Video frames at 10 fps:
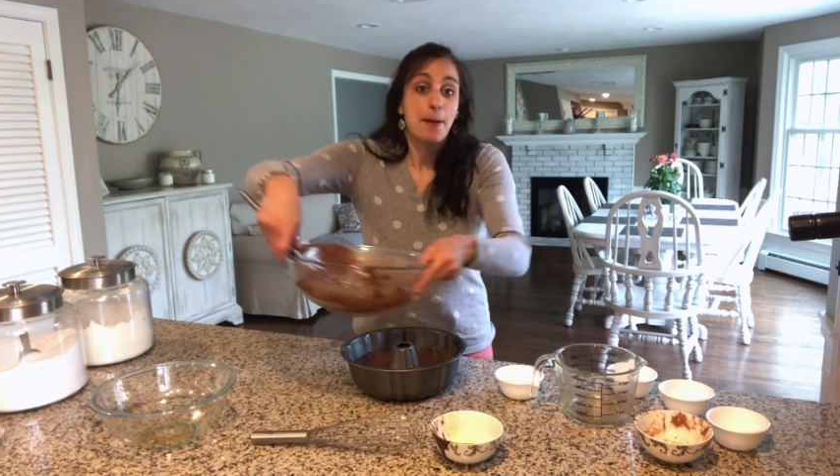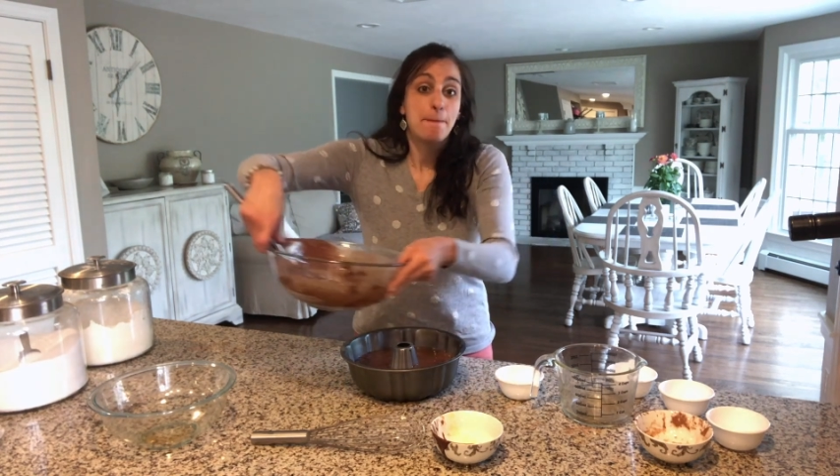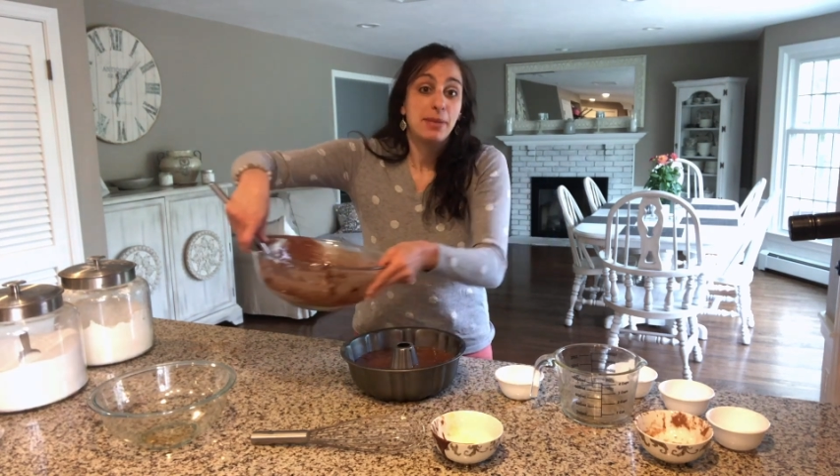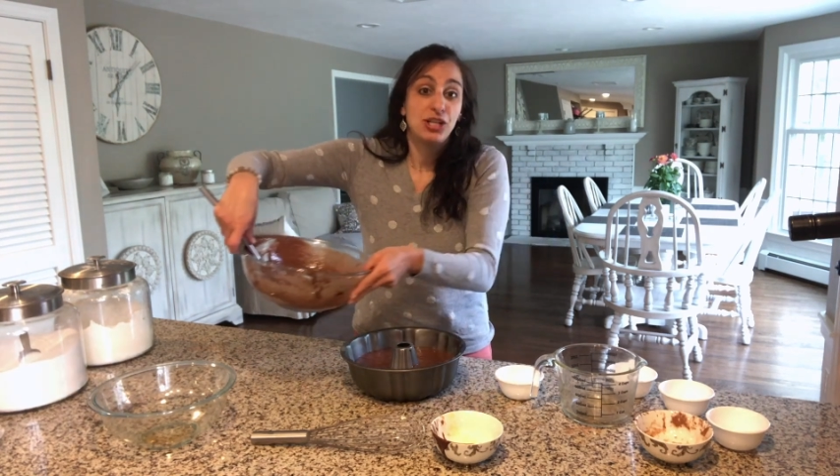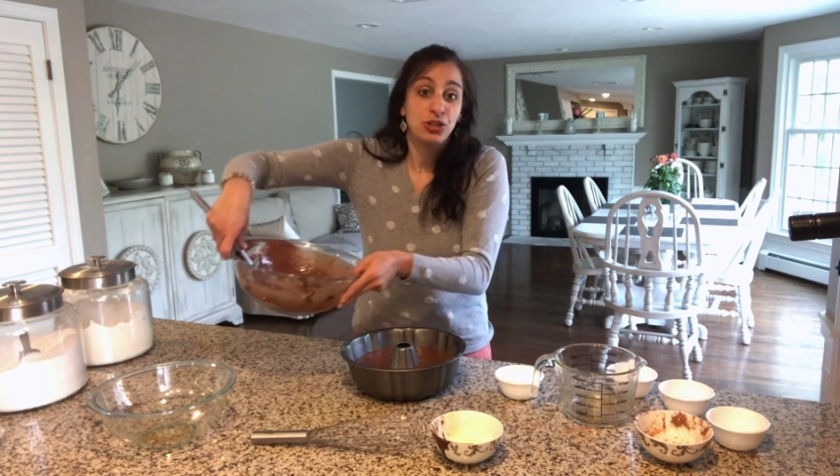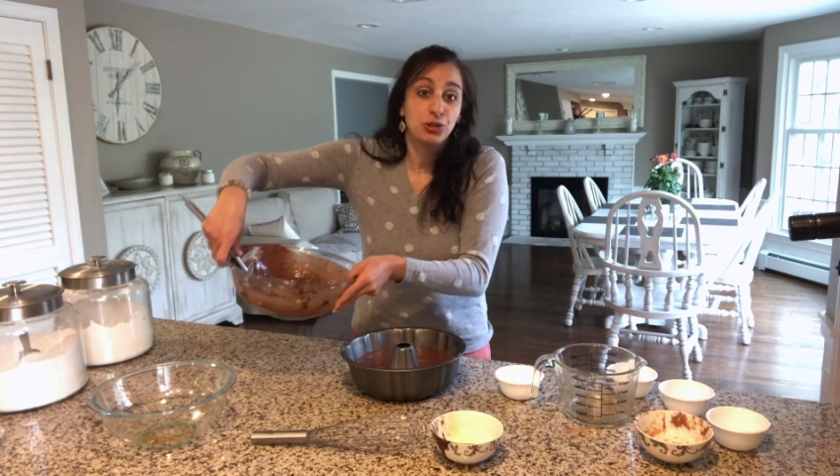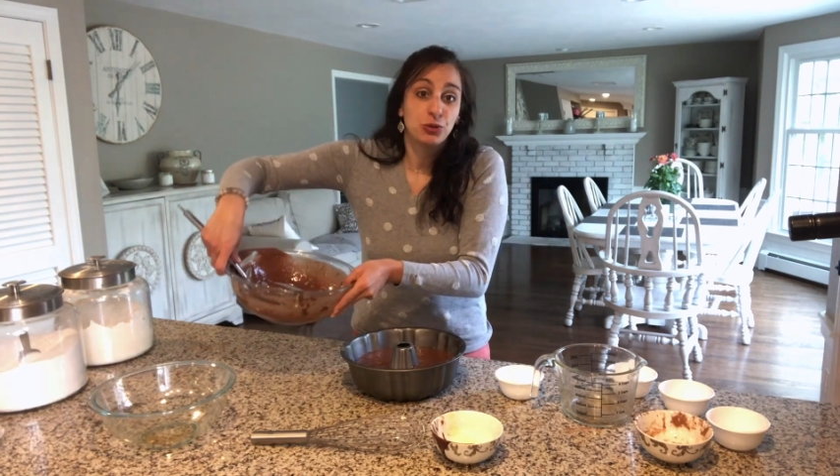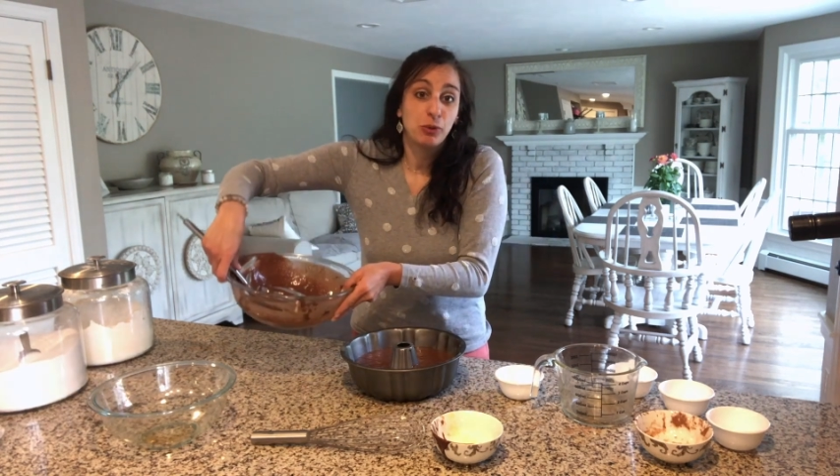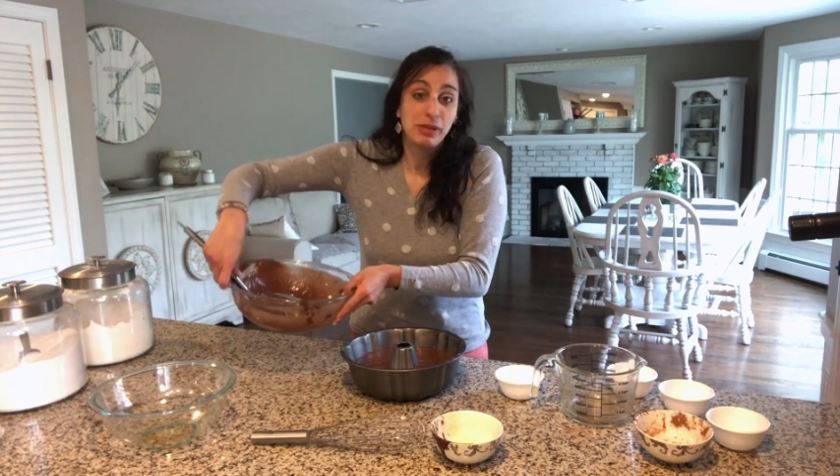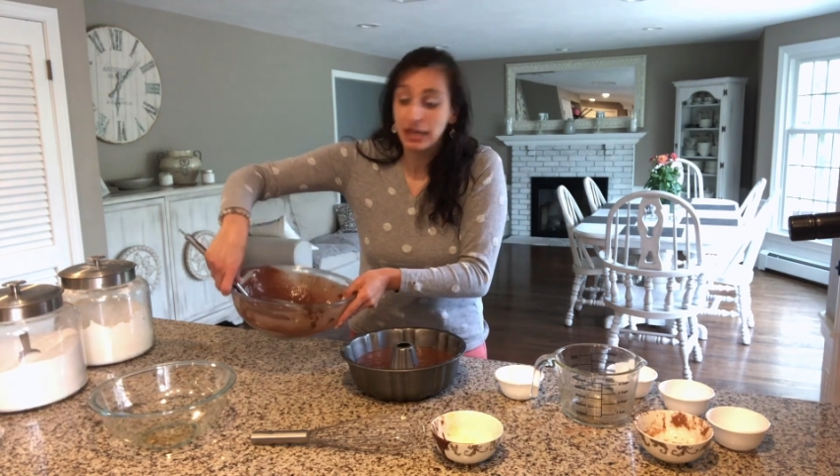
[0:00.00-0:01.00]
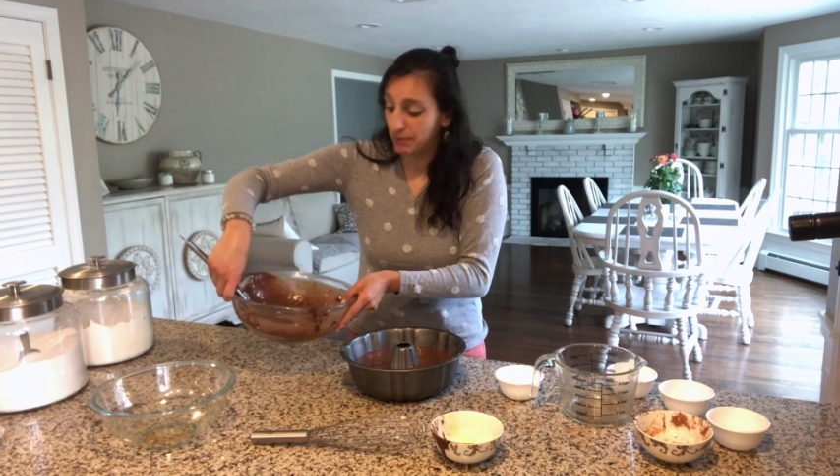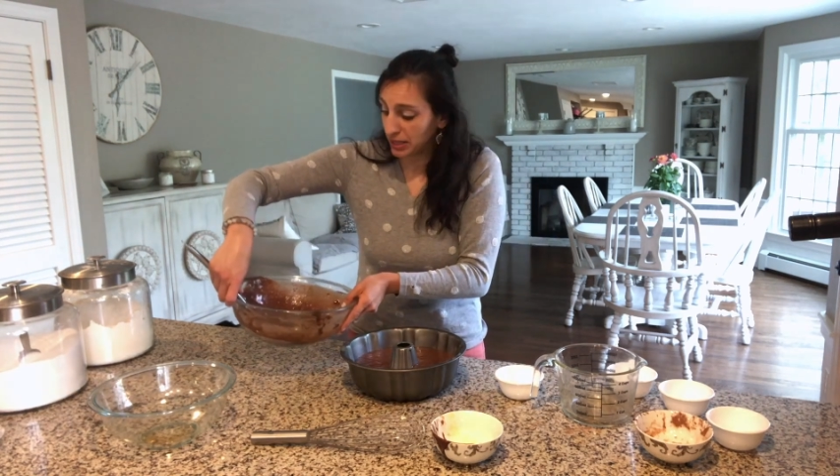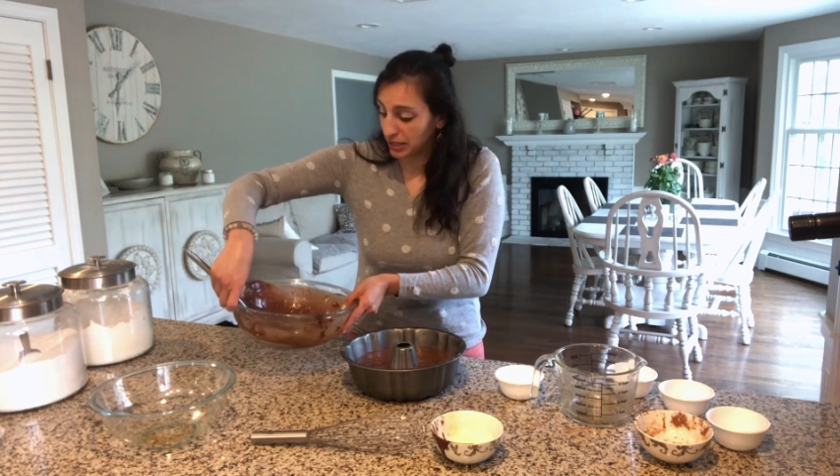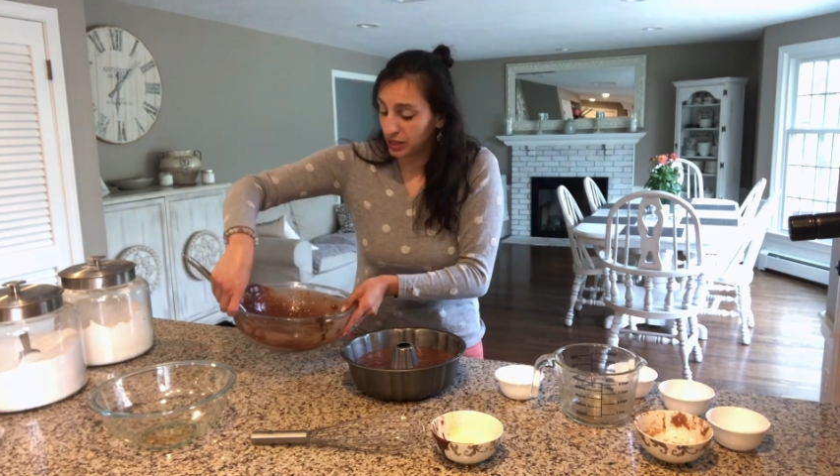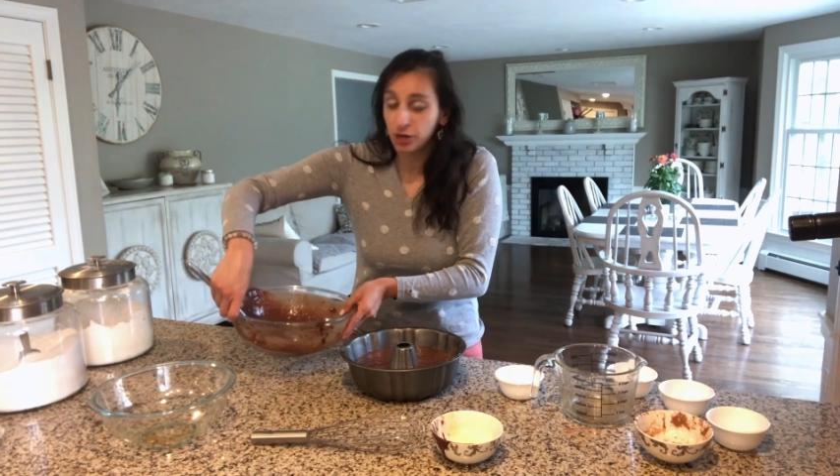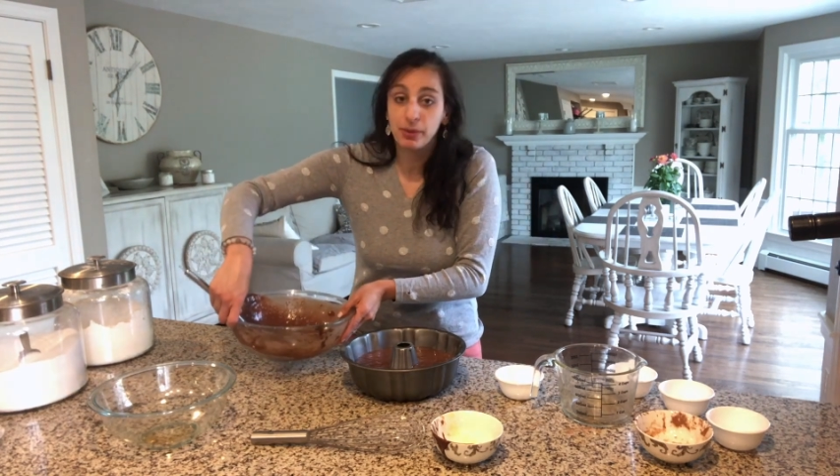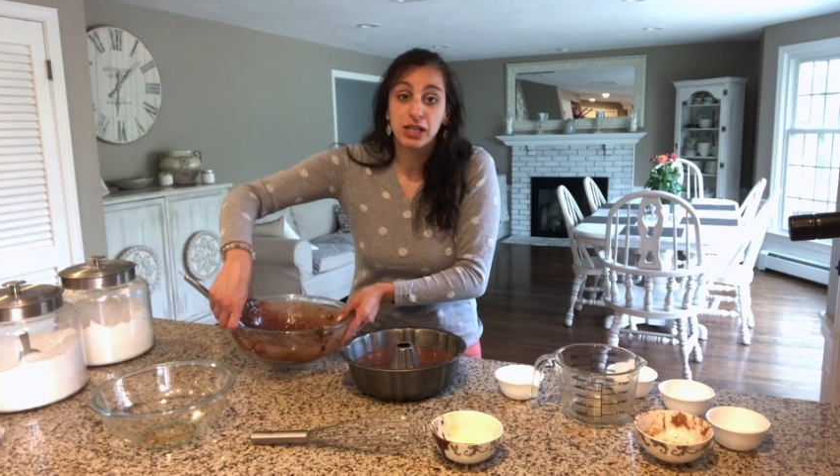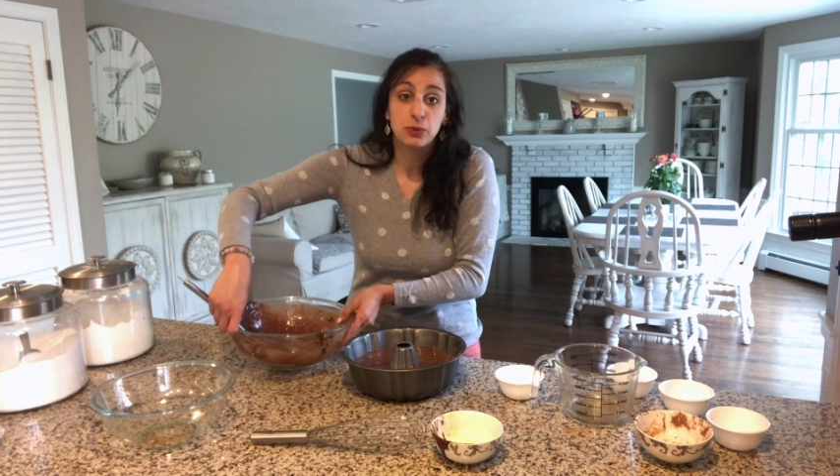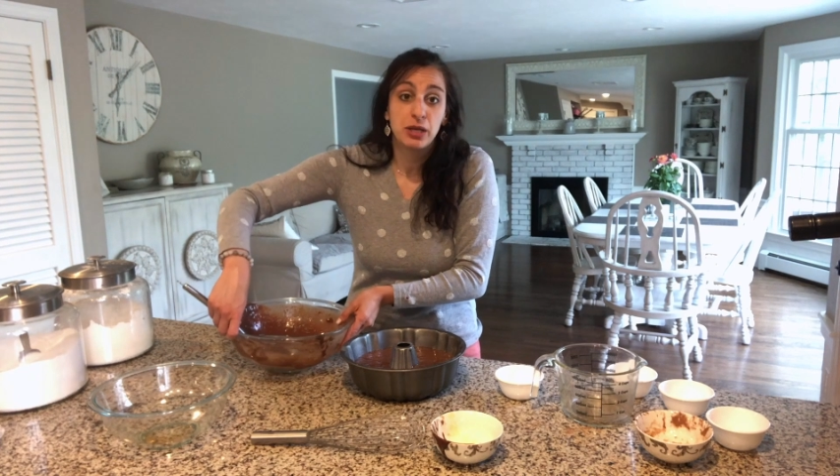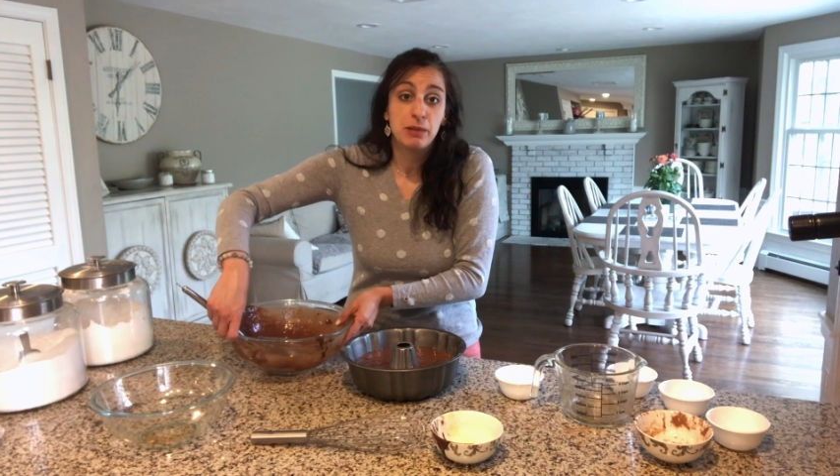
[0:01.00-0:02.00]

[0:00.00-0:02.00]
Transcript: my children will be coming in here because one of